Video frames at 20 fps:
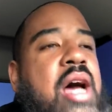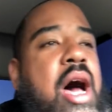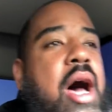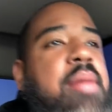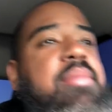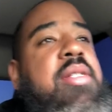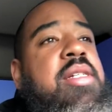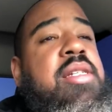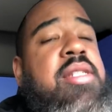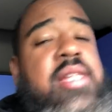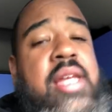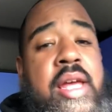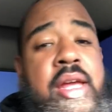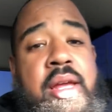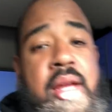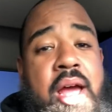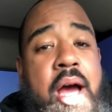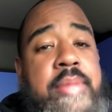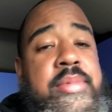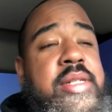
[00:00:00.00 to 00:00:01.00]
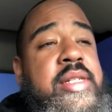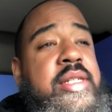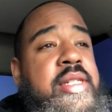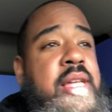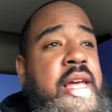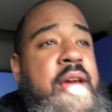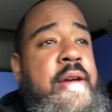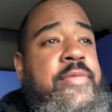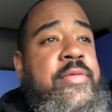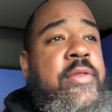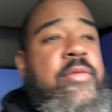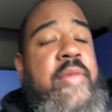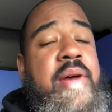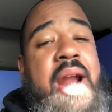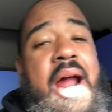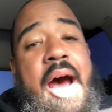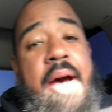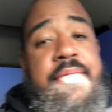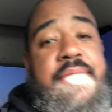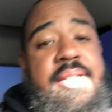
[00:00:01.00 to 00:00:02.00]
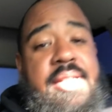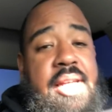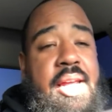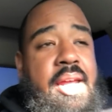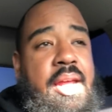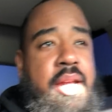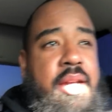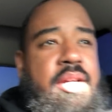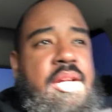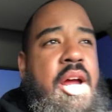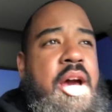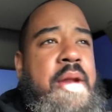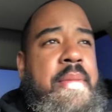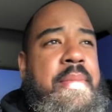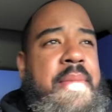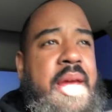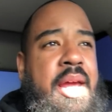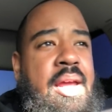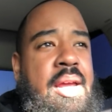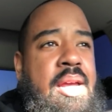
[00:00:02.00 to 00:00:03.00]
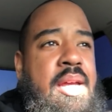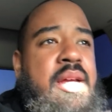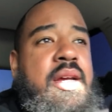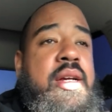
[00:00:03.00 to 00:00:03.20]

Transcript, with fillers: I'm just saying, I'm just saying from what I've seen. You know what I mean?